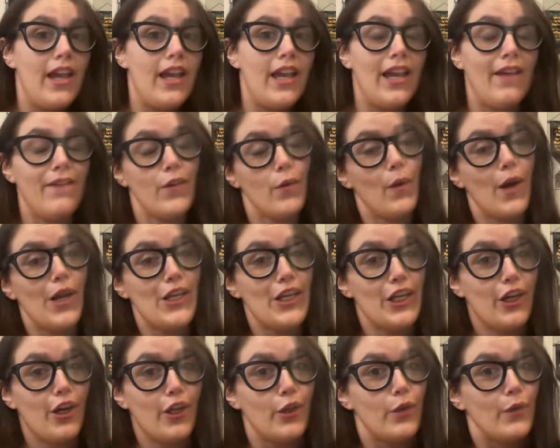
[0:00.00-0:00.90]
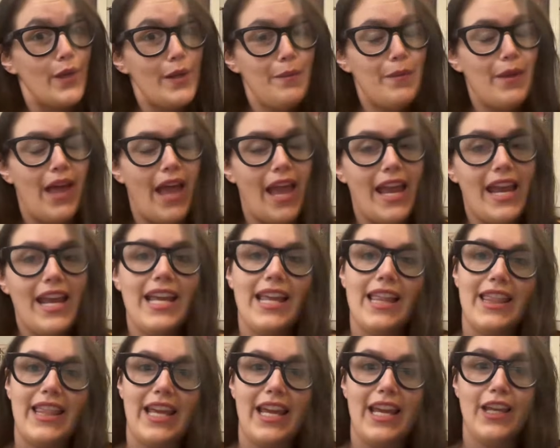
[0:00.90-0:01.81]
If you're watching on the replay,
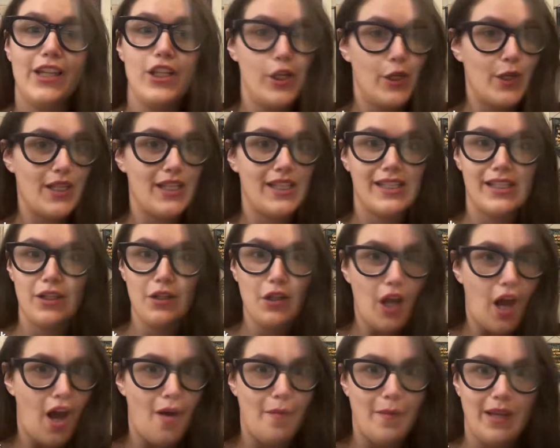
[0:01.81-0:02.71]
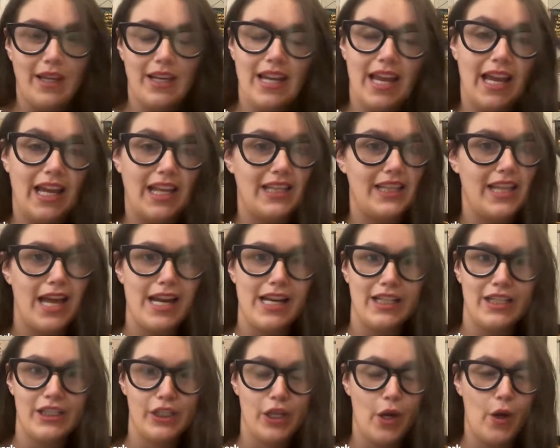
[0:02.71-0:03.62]
then you can still comment and let
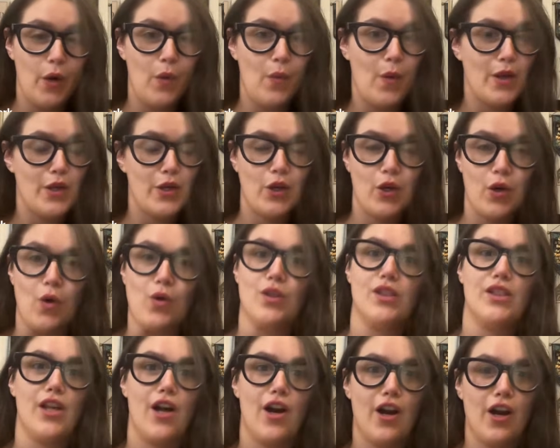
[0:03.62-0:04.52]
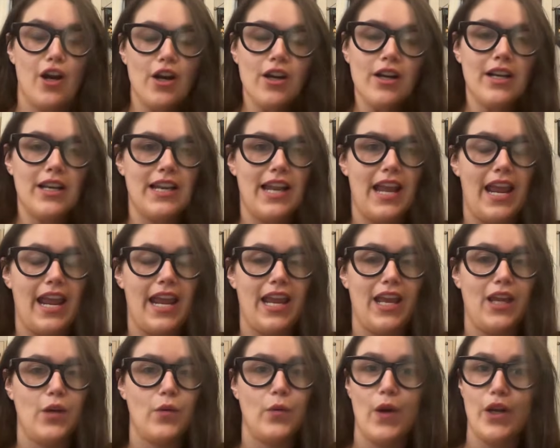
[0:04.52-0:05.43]
us know what your goals are
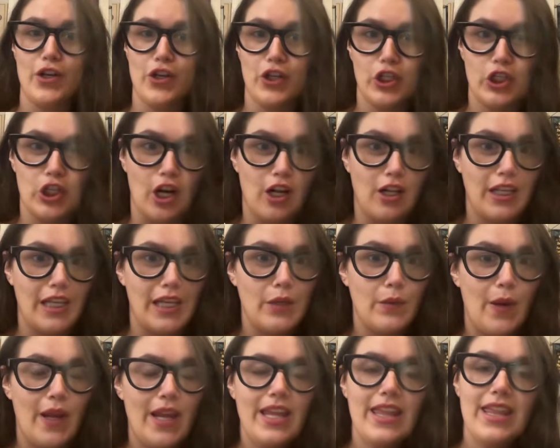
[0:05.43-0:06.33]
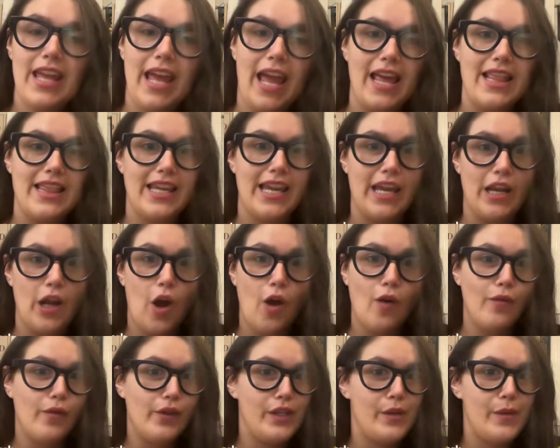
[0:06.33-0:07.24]
and what you're struggling with, and then
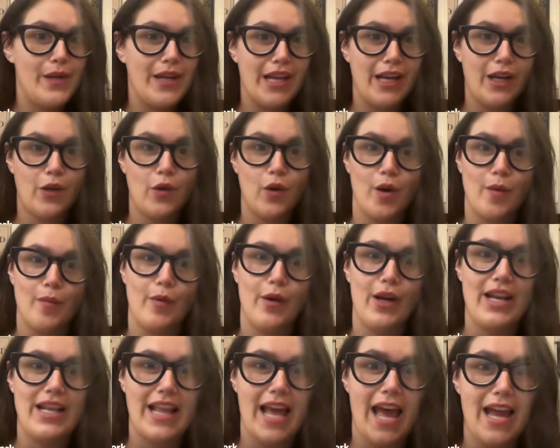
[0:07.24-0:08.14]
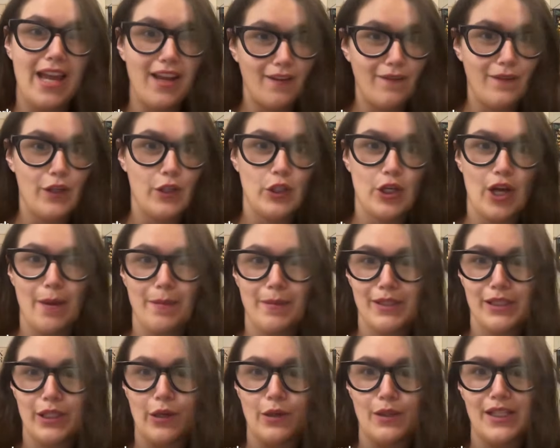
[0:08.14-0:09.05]
hopefully we can incorporate that in future
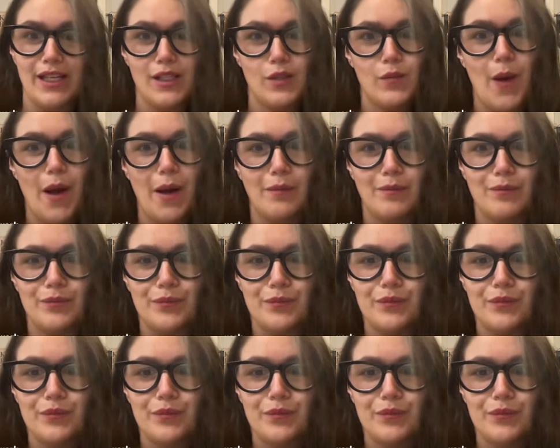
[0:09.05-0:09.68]
episodes as well.